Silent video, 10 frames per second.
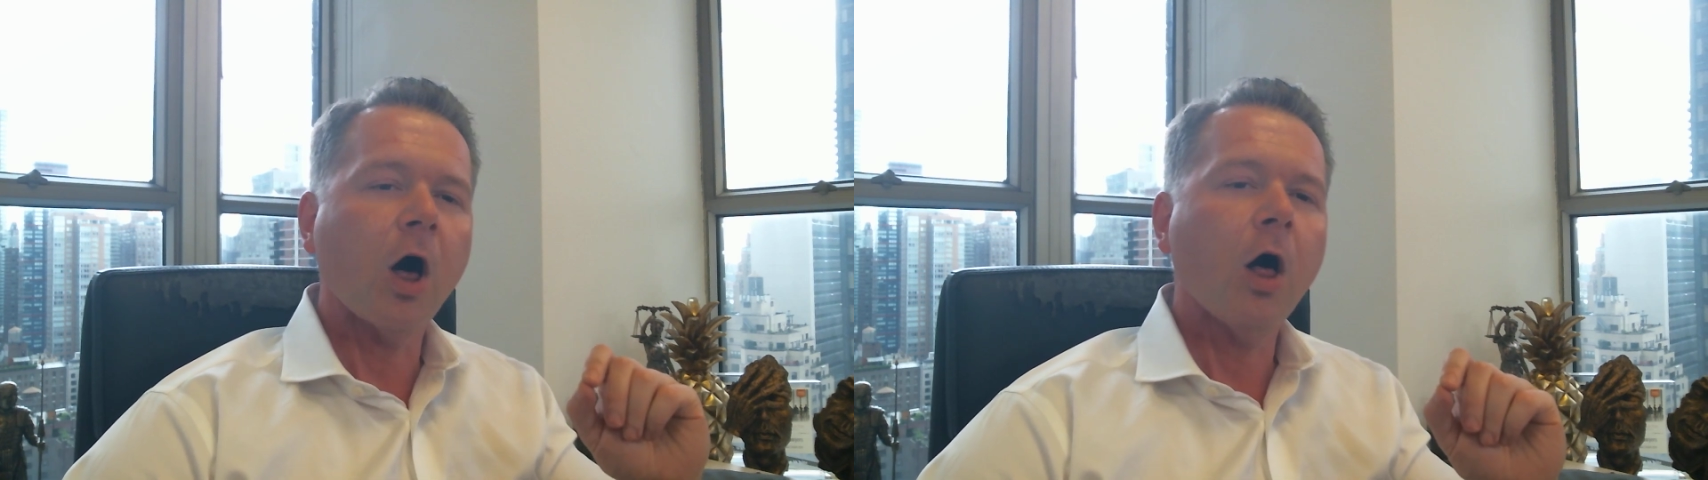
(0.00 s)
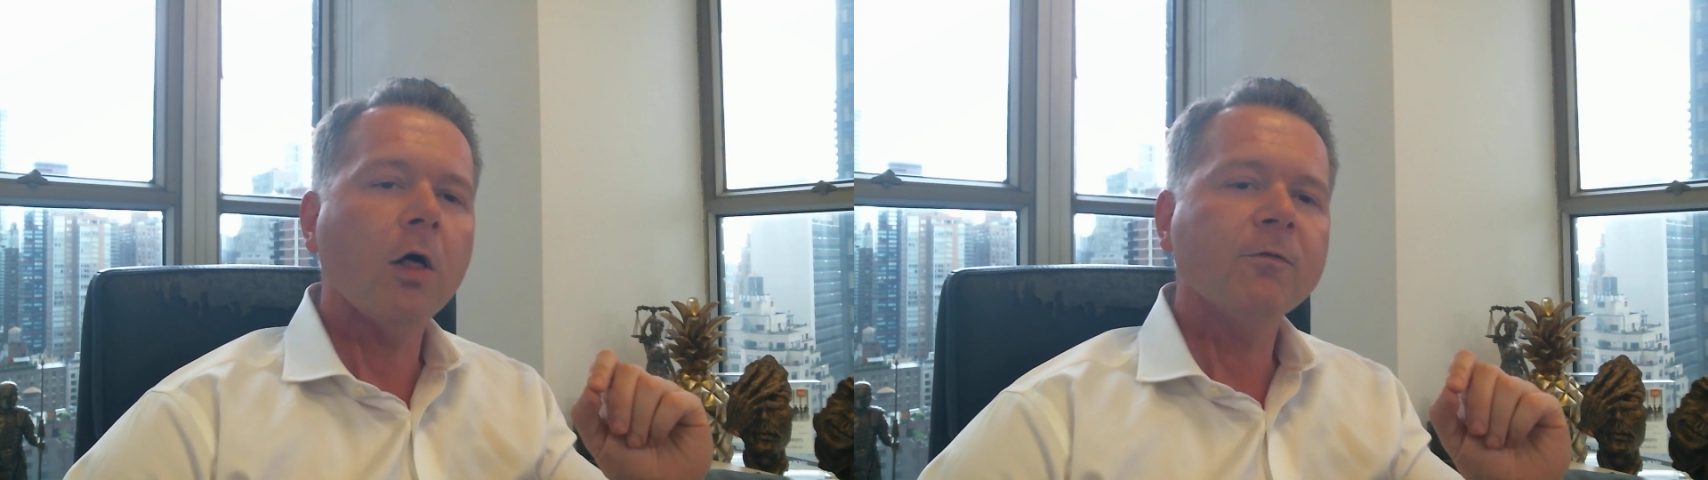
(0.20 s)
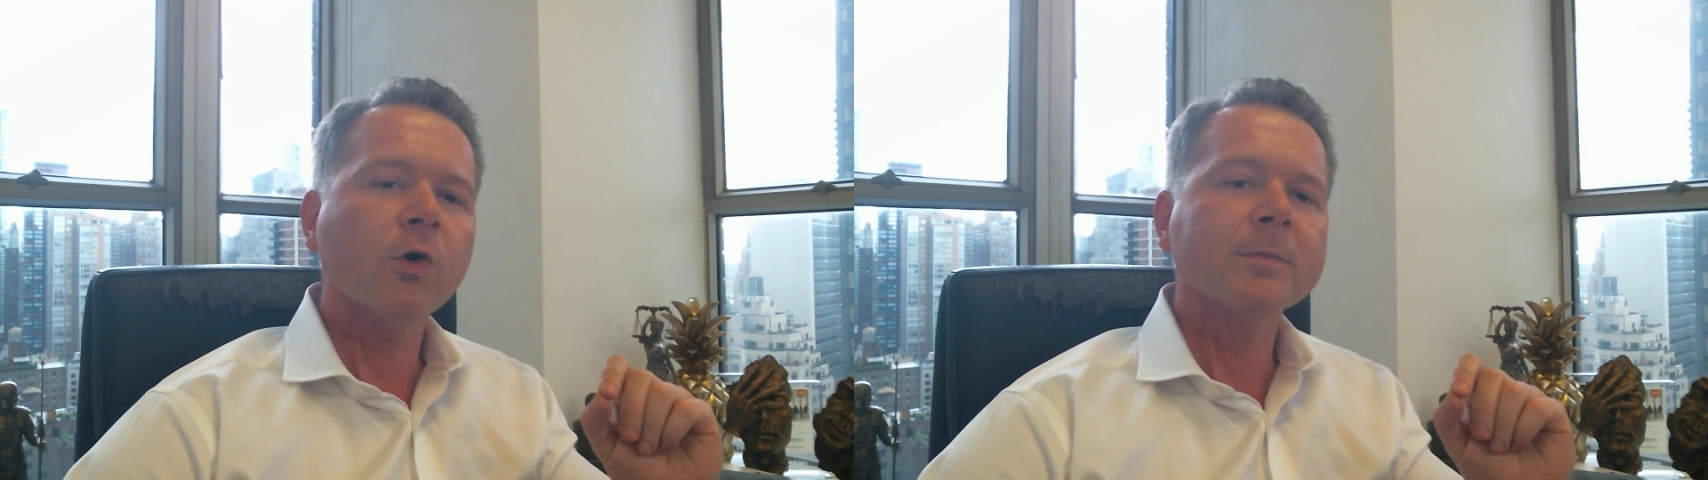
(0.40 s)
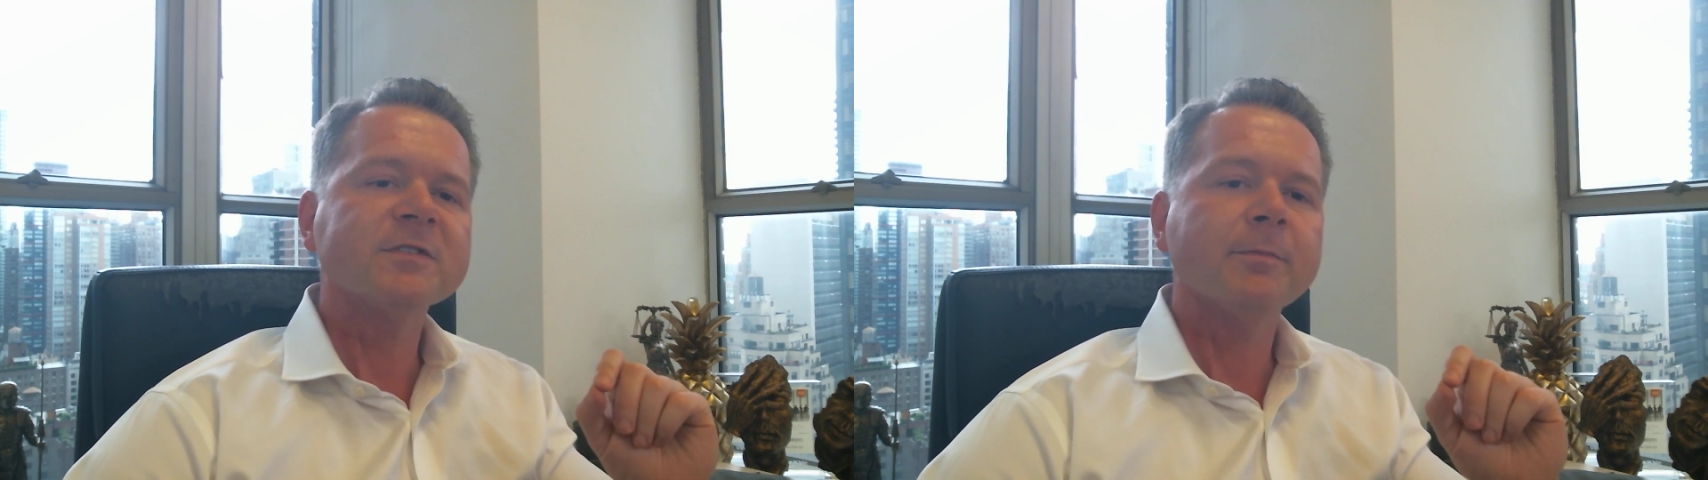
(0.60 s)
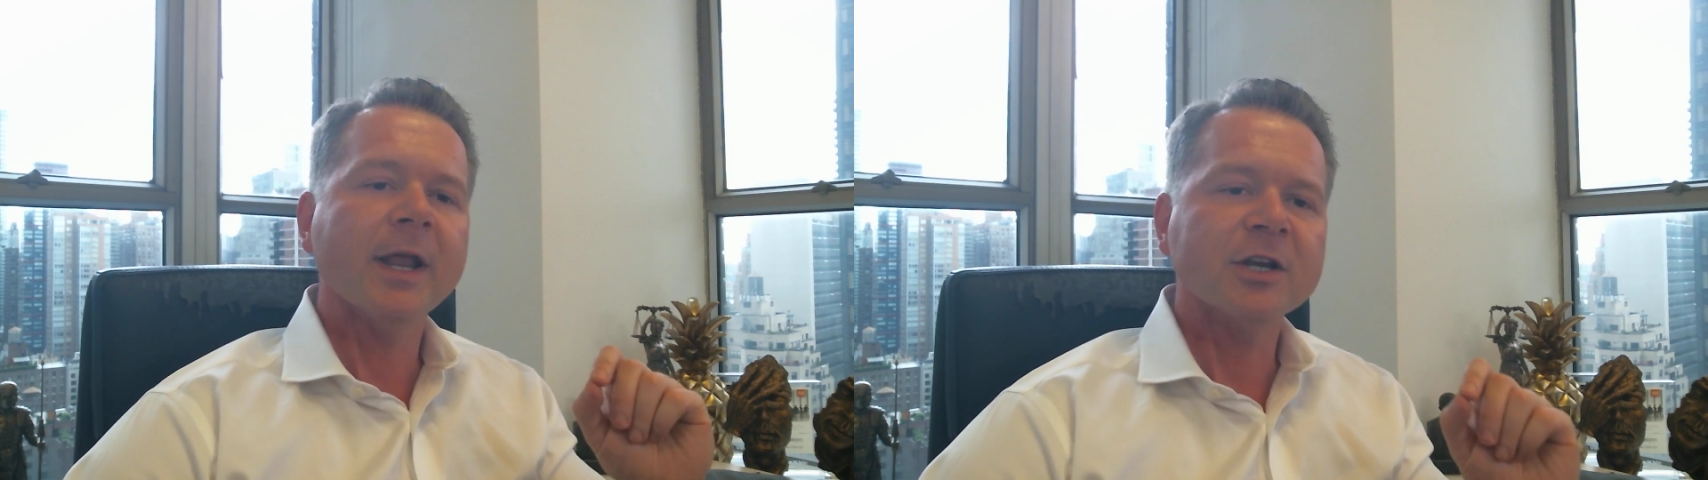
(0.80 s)
all forms
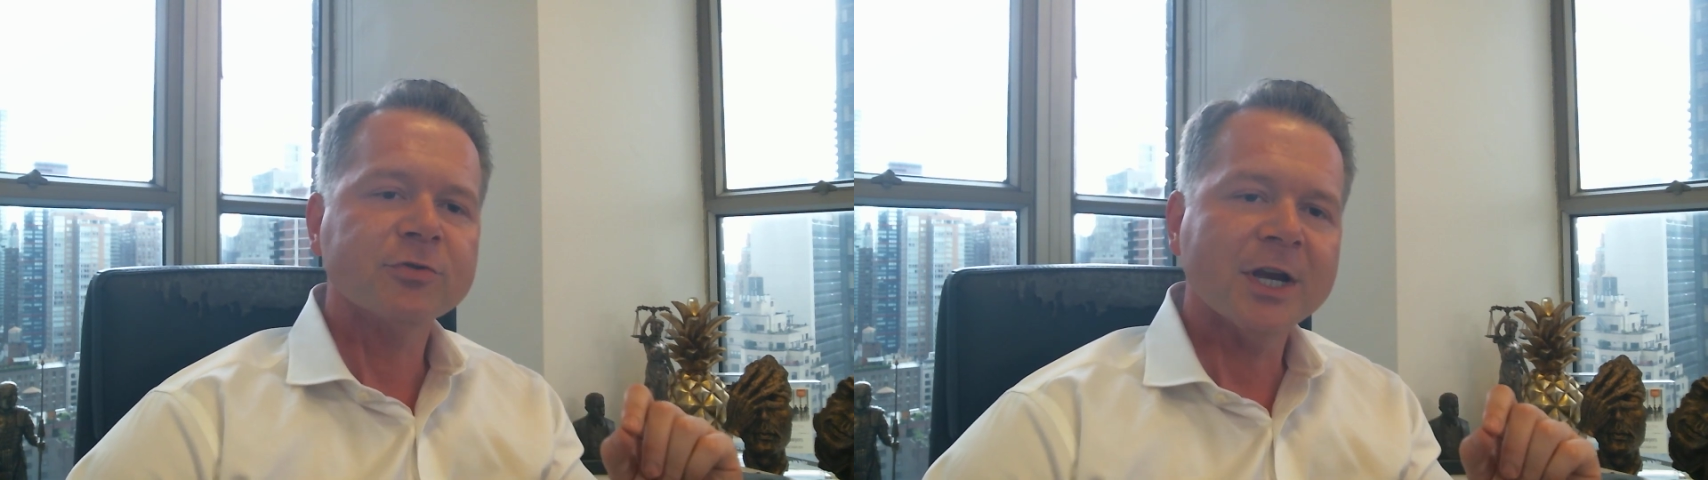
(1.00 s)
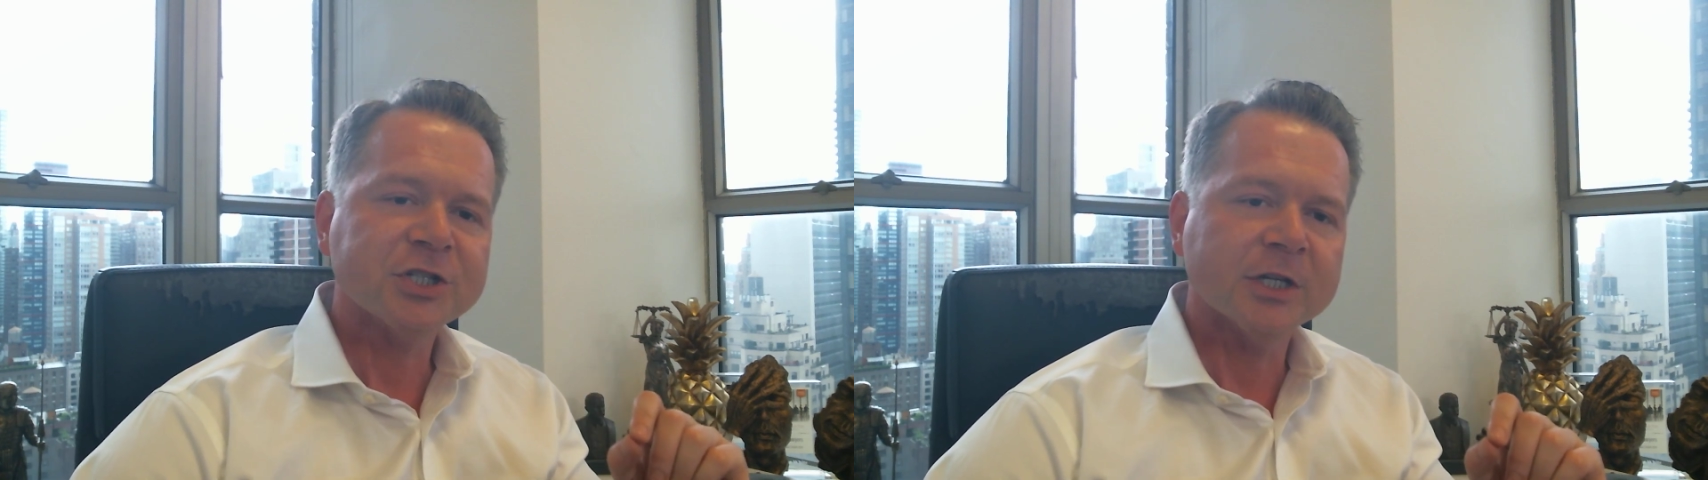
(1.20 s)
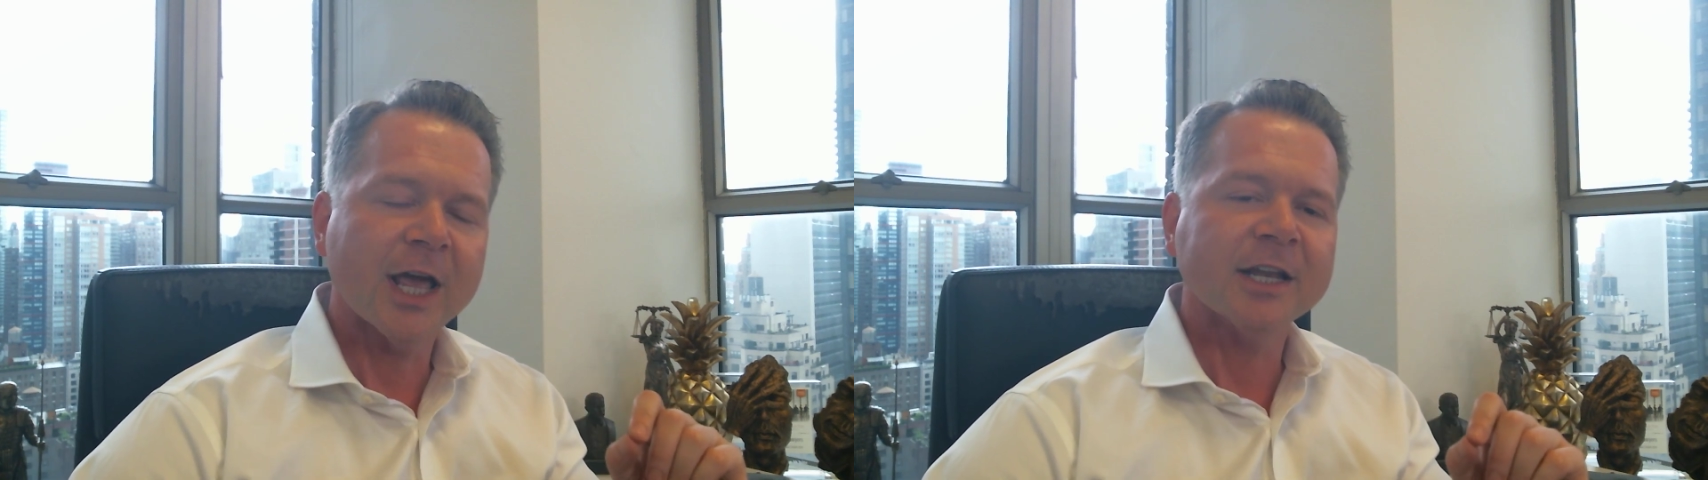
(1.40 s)
of penetration